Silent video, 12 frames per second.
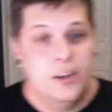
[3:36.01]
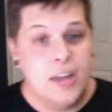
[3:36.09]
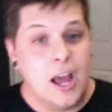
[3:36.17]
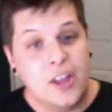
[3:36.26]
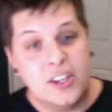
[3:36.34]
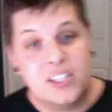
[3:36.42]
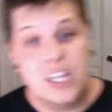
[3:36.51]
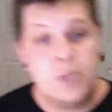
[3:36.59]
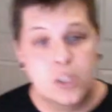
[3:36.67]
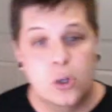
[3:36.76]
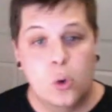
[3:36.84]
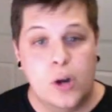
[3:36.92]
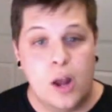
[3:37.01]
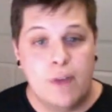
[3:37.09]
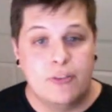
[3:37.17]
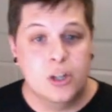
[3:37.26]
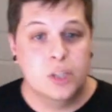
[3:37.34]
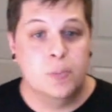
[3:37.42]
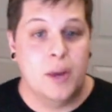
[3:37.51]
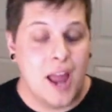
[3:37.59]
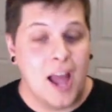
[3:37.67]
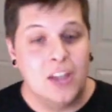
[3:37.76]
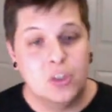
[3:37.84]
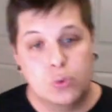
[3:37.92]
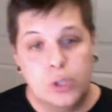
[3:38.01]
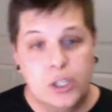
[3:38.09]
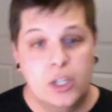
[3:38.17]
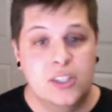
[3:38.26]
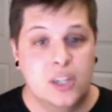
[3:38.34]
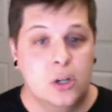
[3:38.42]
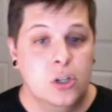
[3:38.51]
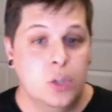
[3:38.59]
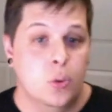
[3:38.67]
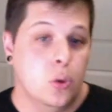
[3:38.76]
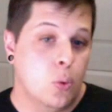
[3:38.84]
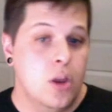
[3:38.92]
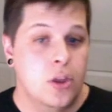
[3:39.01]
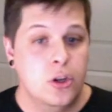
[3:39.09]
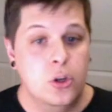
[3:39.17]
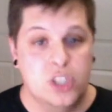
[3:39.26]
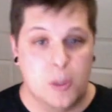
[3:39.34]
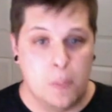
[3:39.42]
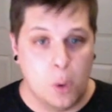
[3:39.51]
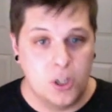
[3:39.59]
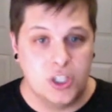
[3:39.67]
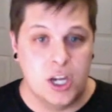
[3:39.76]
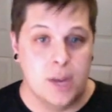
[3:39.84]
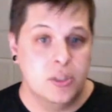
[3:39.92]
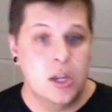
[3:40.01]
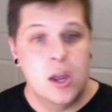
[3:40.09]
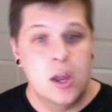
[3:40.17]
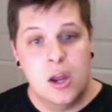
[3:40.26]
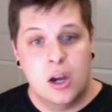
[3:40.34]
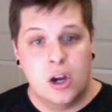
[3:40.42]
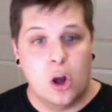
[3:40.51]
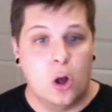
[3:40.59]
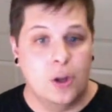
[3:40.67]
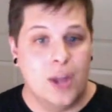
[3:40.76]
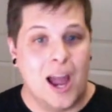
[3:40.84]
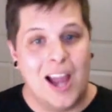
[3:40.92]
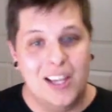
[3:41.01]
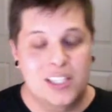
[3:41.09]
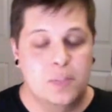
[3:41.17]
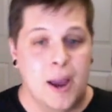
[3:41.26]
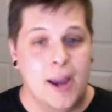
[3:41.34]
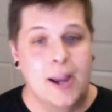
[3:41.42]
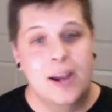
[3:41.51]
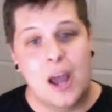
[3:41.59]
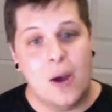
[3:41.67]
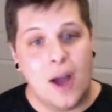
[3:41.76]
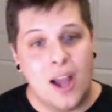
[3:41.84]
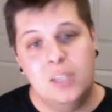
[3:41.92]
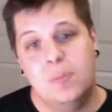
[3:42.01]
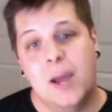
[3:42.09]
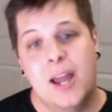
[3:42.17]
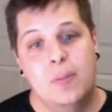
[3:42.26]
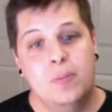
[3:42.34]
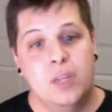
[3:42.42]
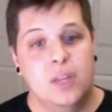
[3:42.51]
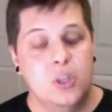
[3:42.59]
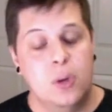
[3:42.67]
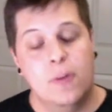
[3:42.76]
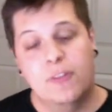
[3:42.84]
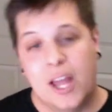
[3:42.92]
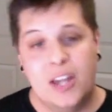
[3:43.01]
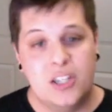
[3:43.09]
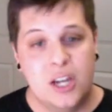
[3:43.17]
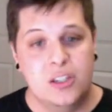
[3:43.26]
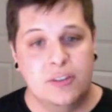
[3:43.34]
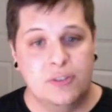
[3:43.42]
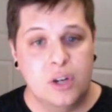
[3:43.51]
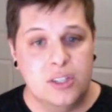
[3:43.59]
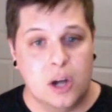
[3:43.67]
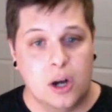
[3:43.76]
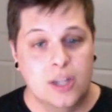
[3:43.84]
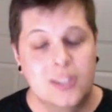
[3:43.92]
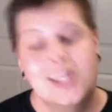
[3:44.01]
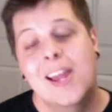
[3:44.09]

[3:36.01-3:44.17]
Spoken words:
Now that seems a little weird at first, but it has really good synergy with one of the new support gems called Ice Bite. Now Ice Bite gives you a flat chance to freeze targets,